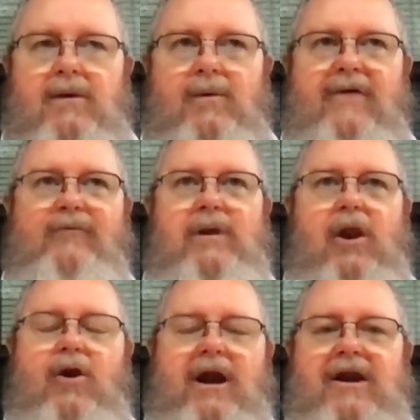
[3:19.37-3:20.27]
Whenever we
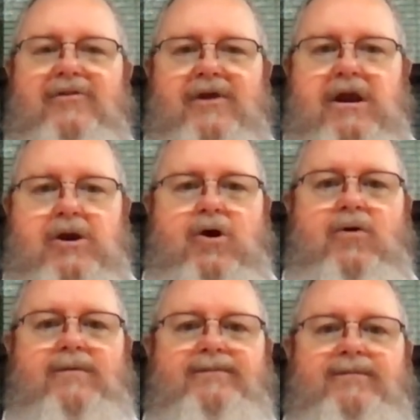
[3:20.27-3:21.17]
learn anything
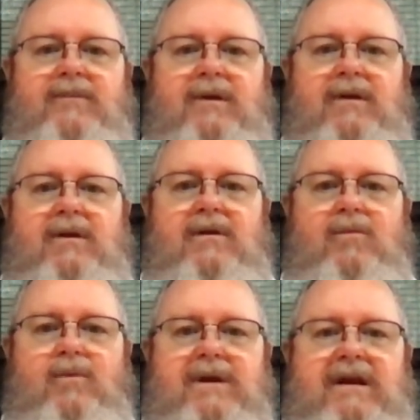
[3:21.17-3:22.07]
new,
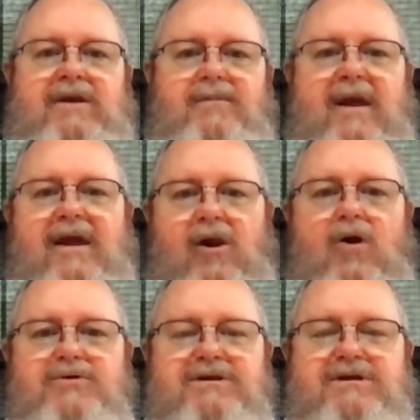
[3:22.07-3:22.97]
we need to pay
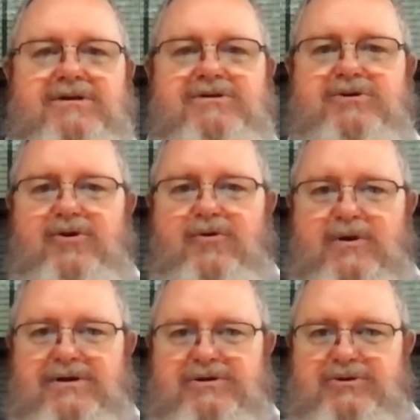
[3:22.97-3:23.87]
close attention to the
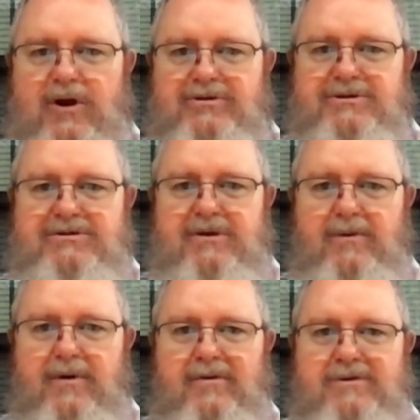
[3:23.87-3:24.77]
instructions that
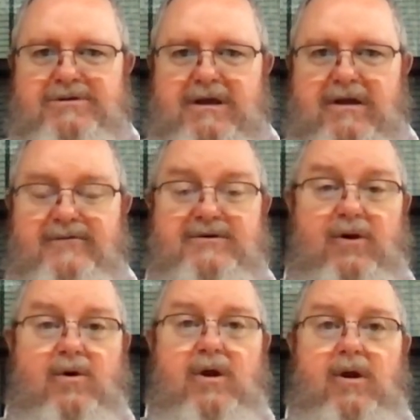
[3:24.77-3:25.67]
we receive.
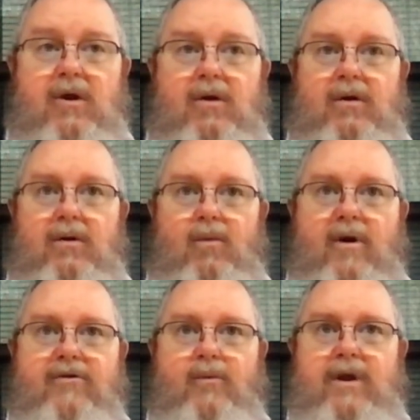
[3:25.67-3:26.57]
So
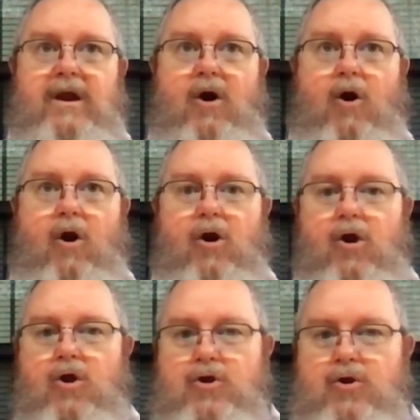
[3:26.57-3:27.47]
whether we are
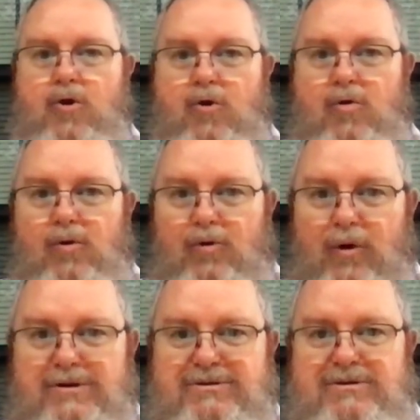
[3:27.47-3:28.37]
new
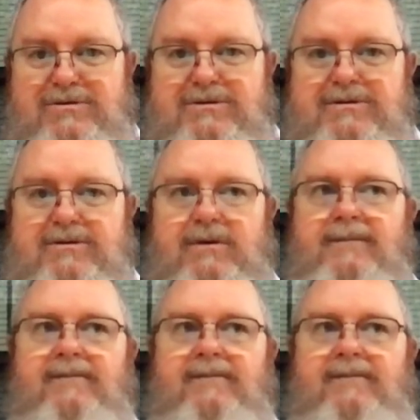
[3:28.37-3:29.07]
Christians,